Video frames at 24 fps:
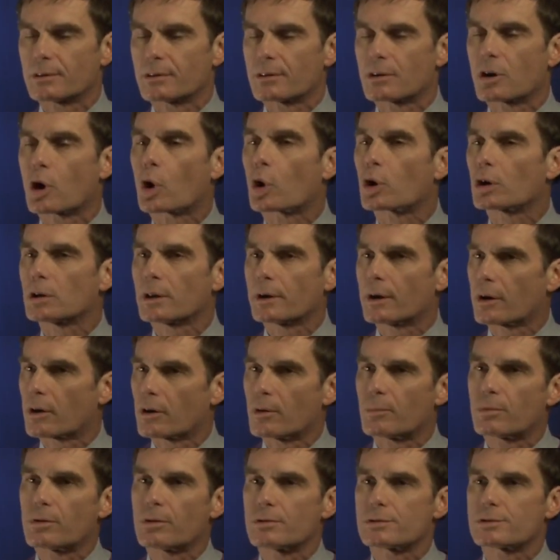Currently,
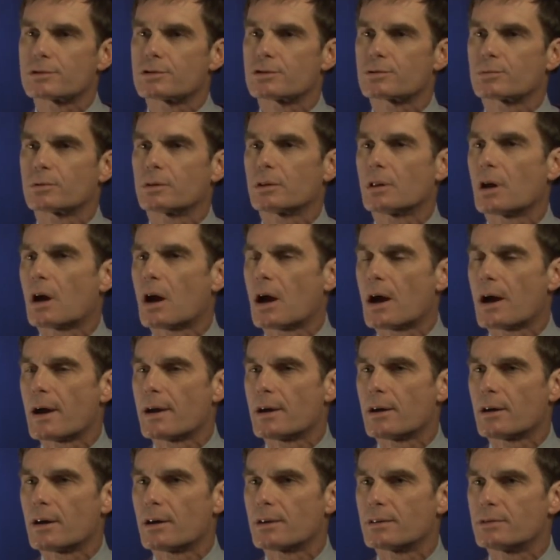our approaches
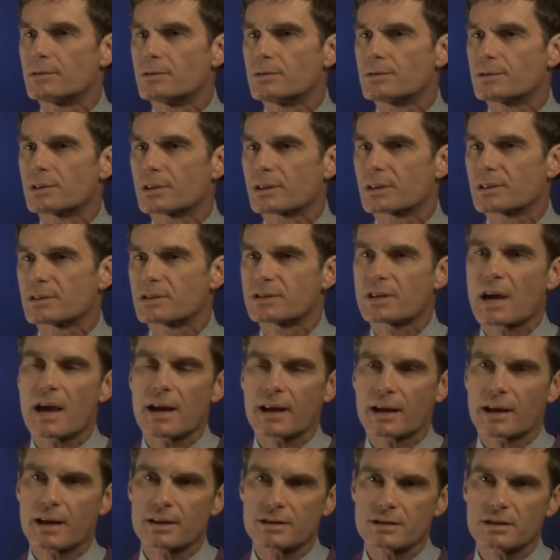rely on using a
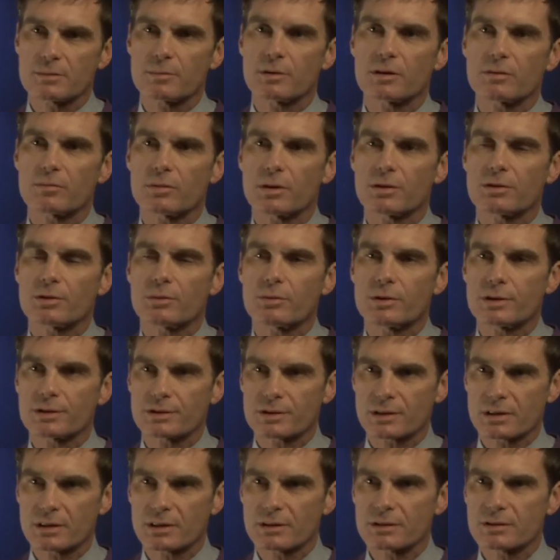static estimate of what the
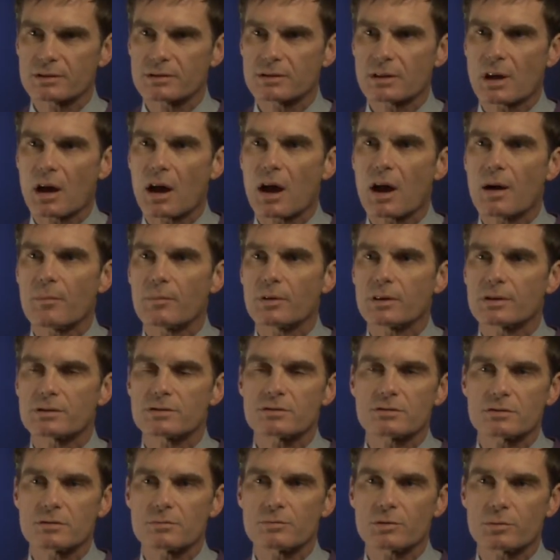risk is. We
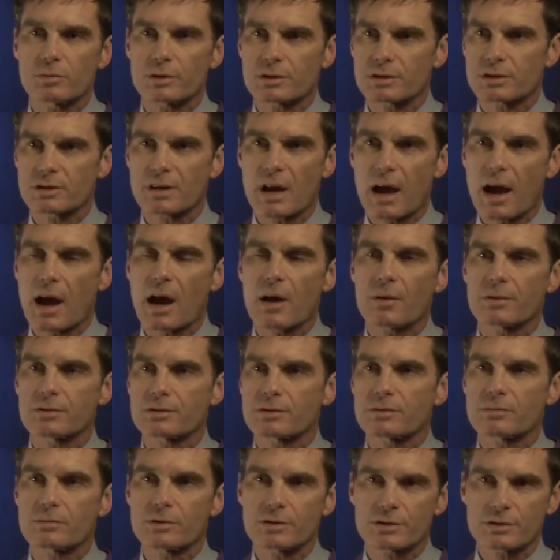assume the risk now
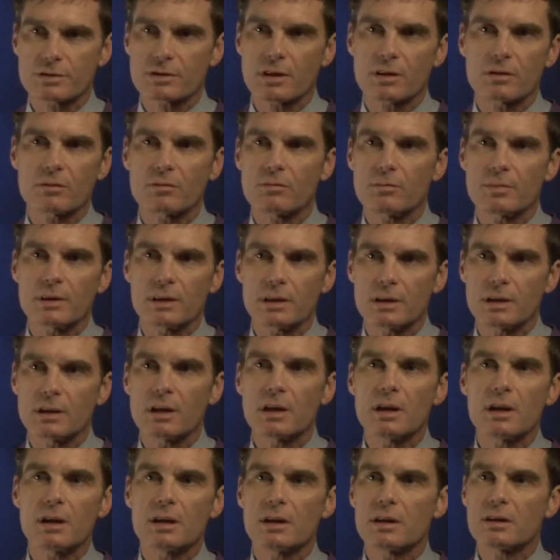is the risk that it will be
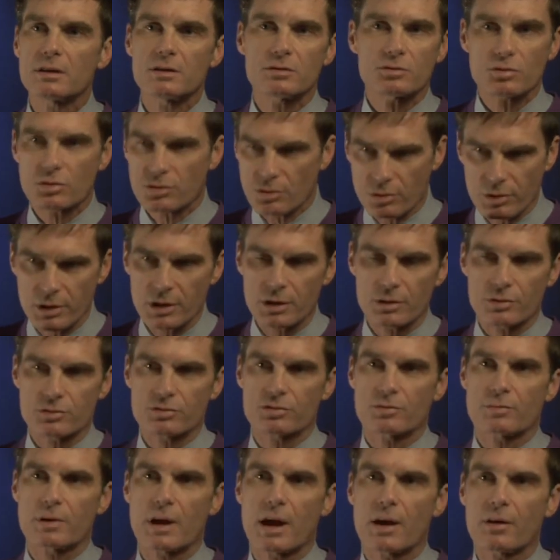30 years
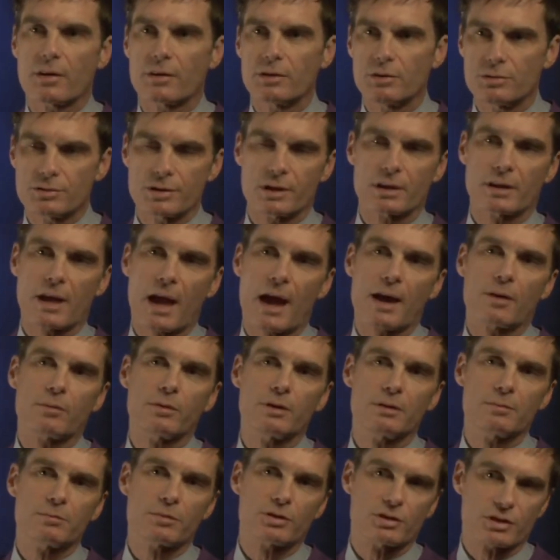from now, and using that,
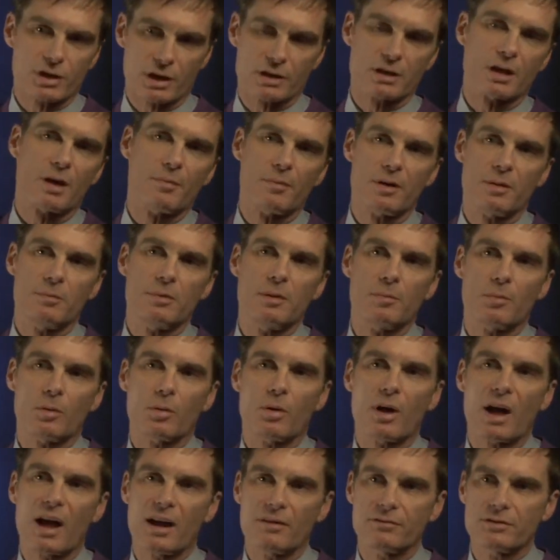we project how many people
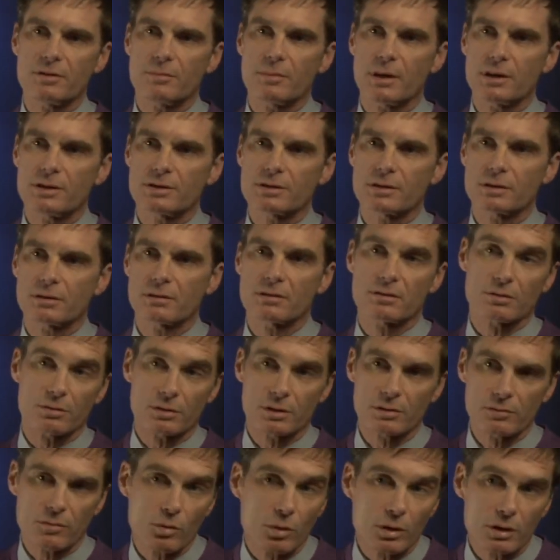will have dementia
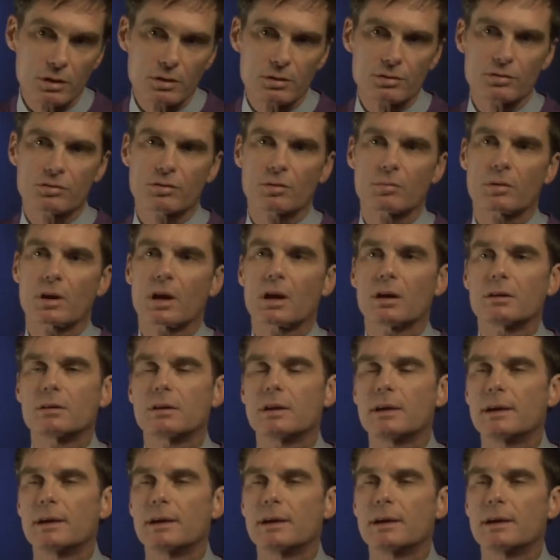30, 40 years from now.